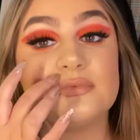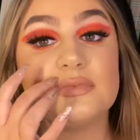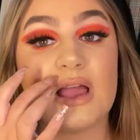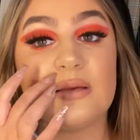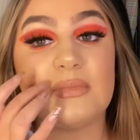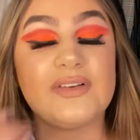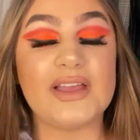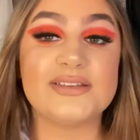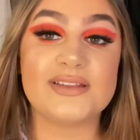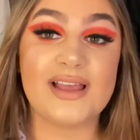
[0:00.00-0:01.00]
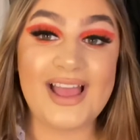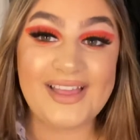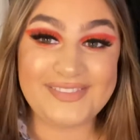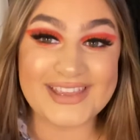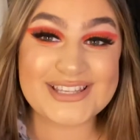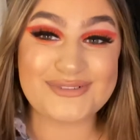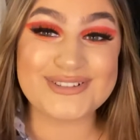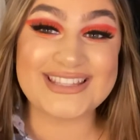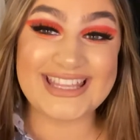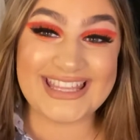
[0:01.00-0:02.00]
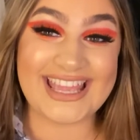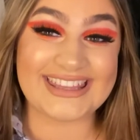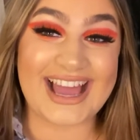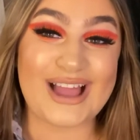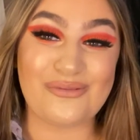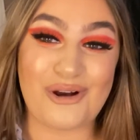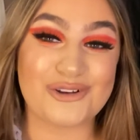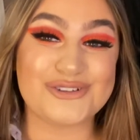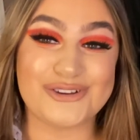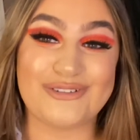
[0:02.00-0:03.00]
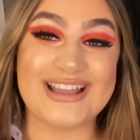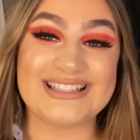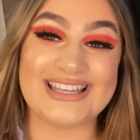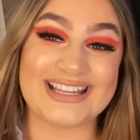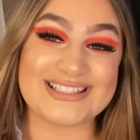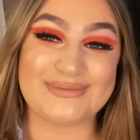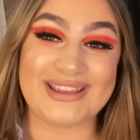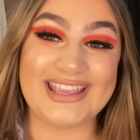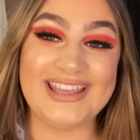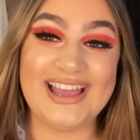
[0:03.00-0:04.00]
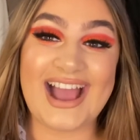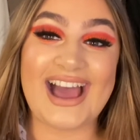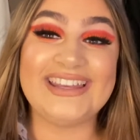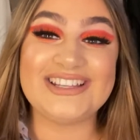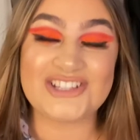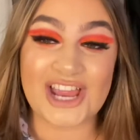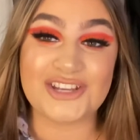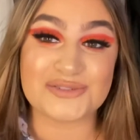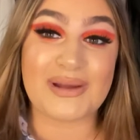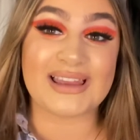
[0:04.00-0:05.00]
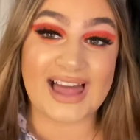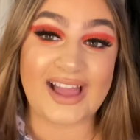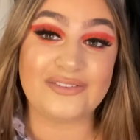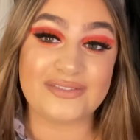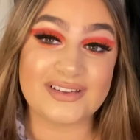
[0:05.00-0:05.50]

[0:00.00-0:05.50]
hair in my face. This was the year that I watched Grey's Anatomy, and it changed my life.